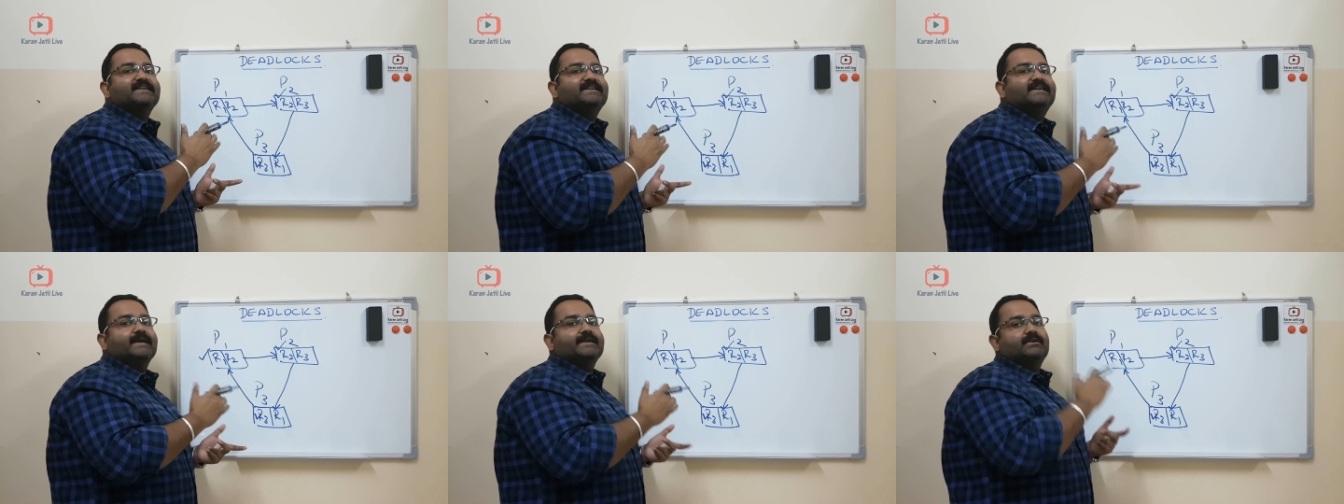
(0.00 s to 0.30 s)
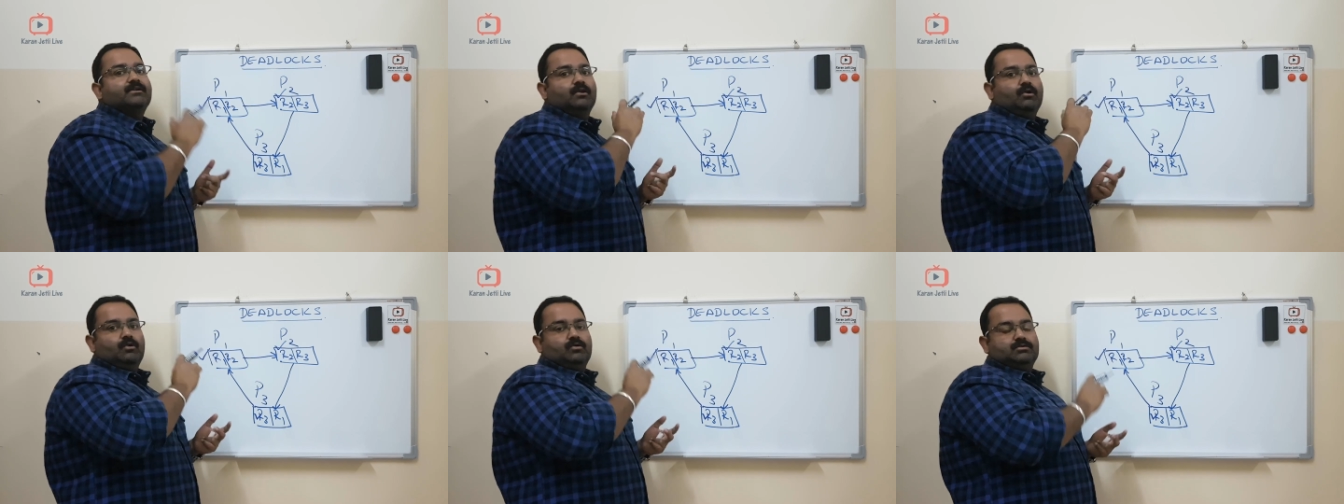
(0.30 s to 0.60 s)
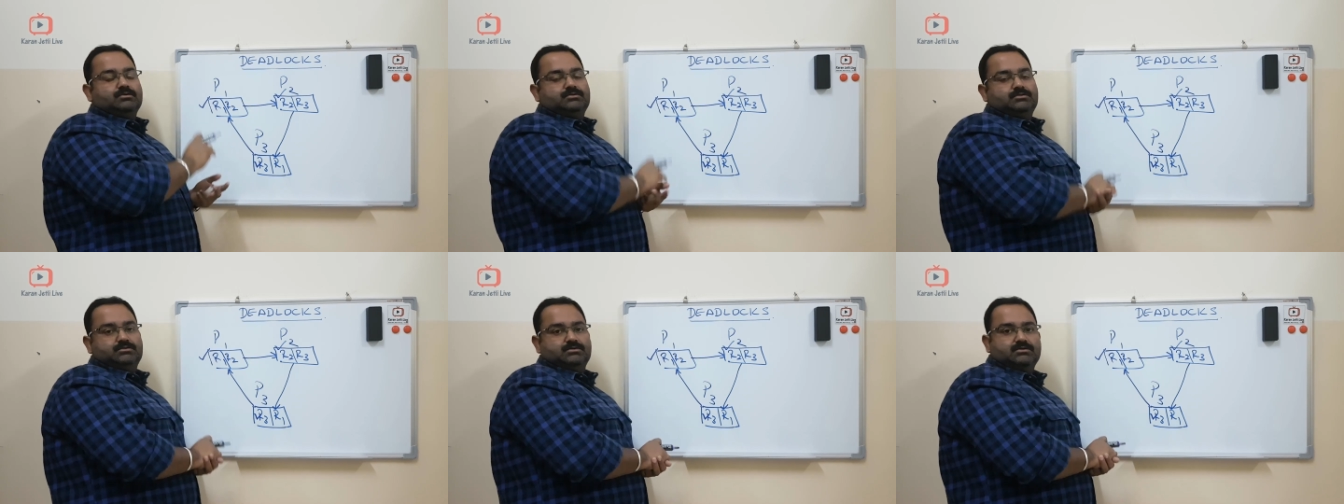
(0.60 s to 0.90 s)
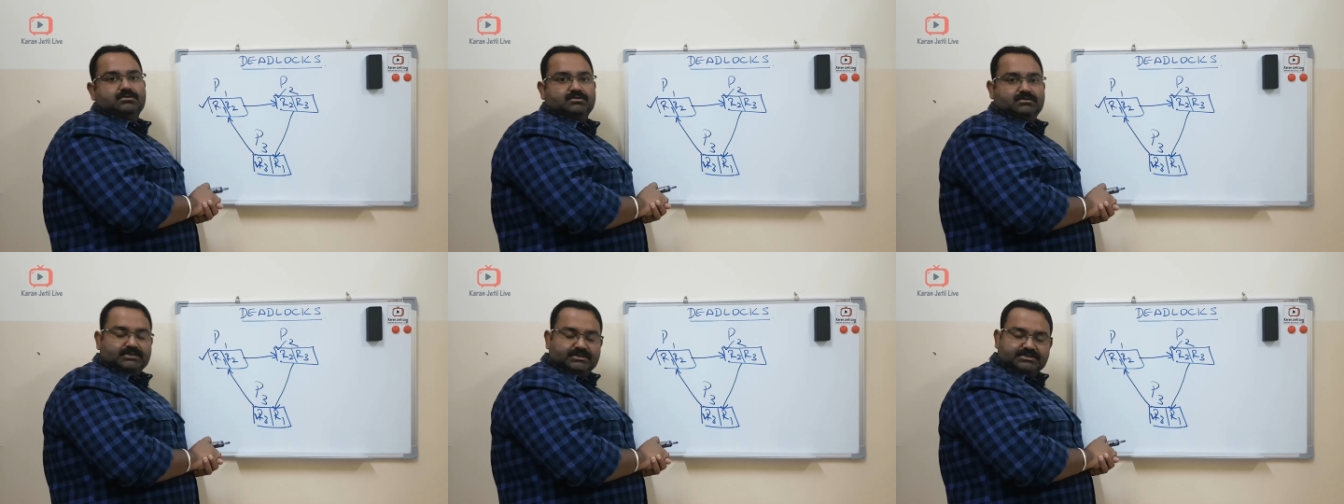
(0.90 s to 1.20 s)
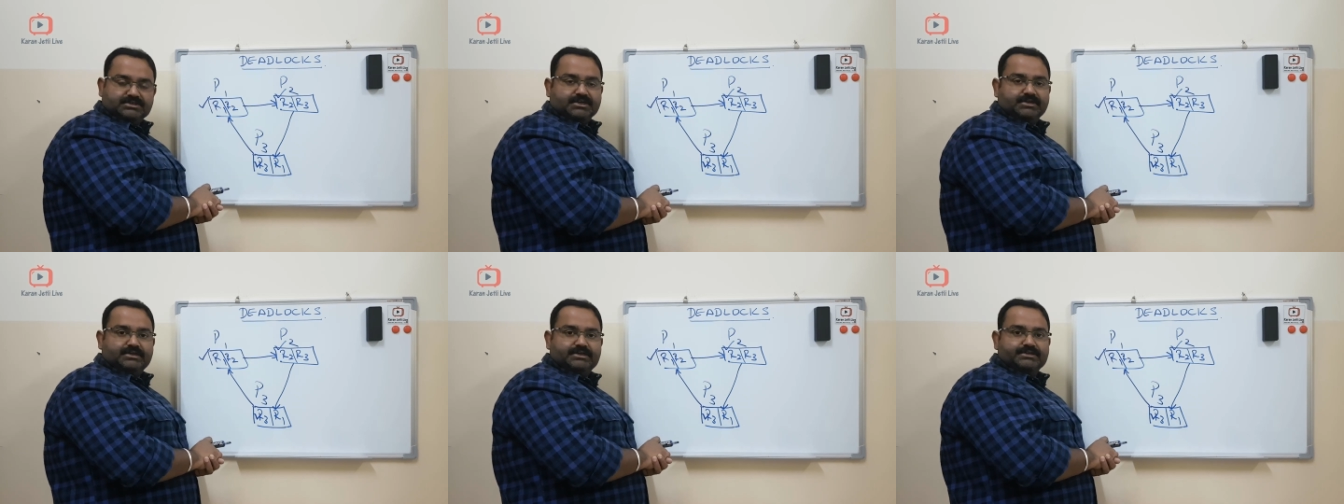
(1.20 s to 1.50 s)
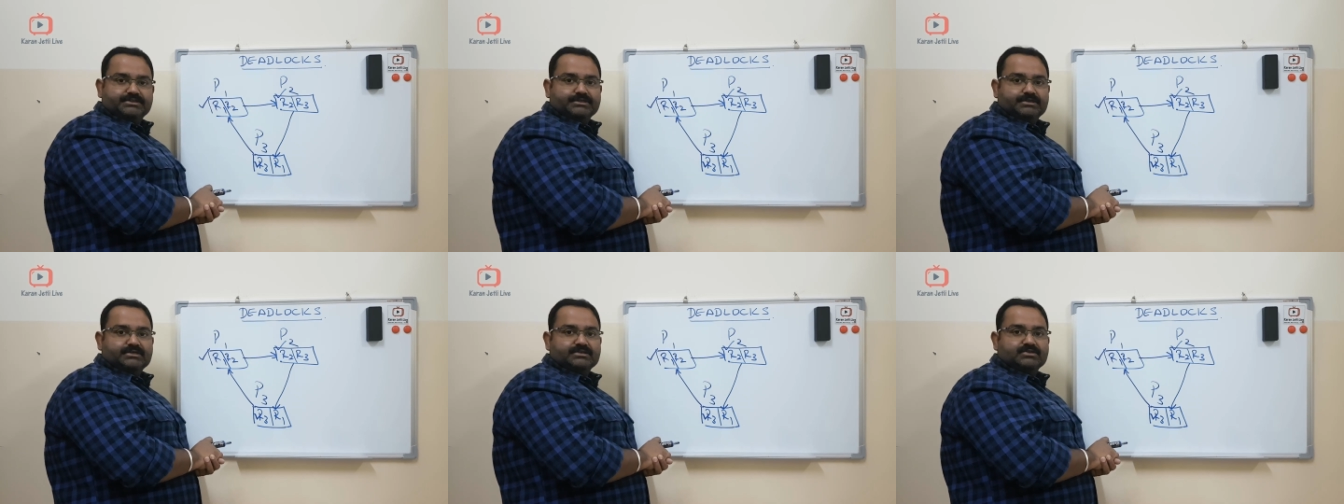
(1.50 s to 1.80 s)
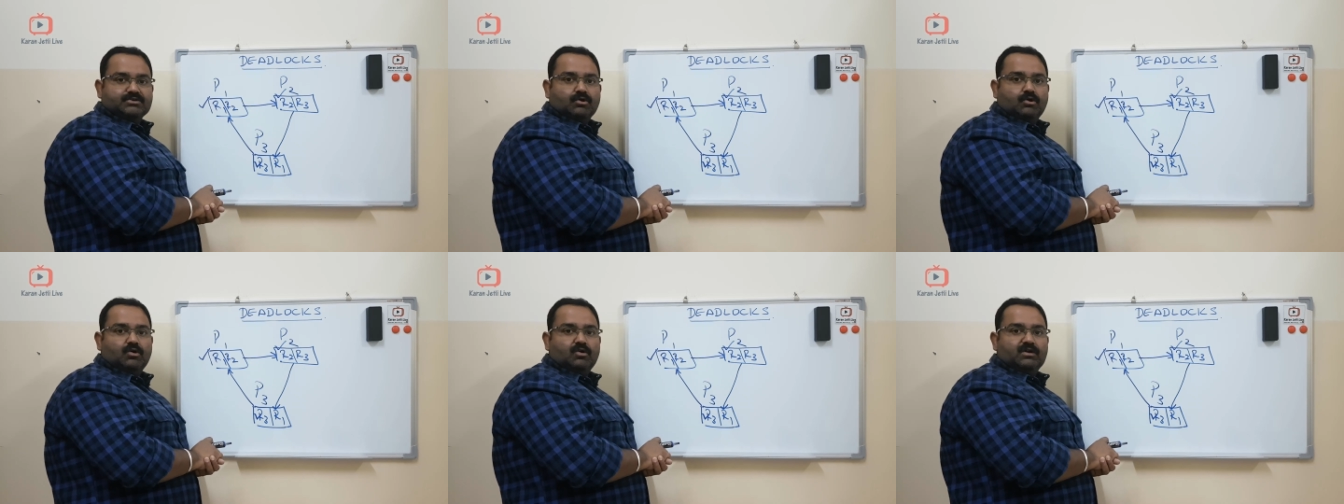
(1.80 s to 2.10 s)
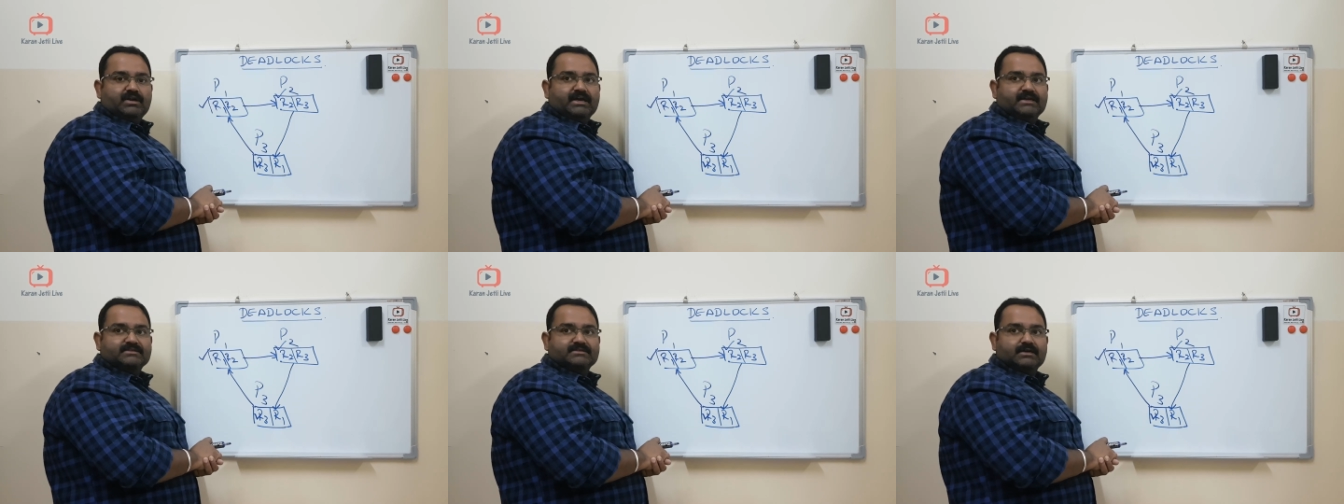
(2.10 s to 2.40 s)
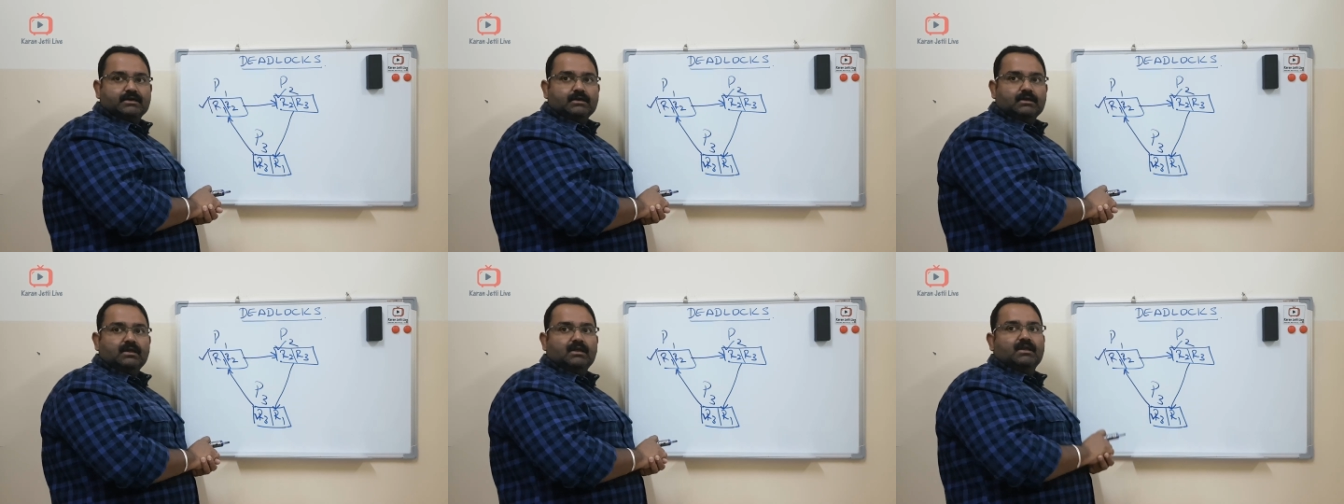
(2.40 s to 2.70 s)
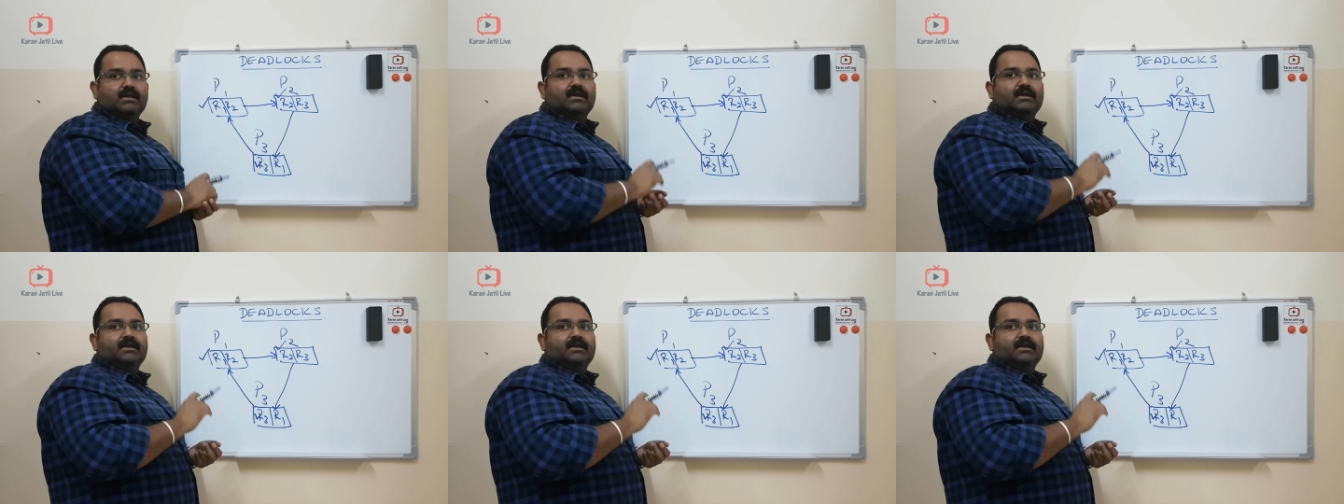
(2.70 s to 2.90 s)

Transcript: deadlock. This condition is called as a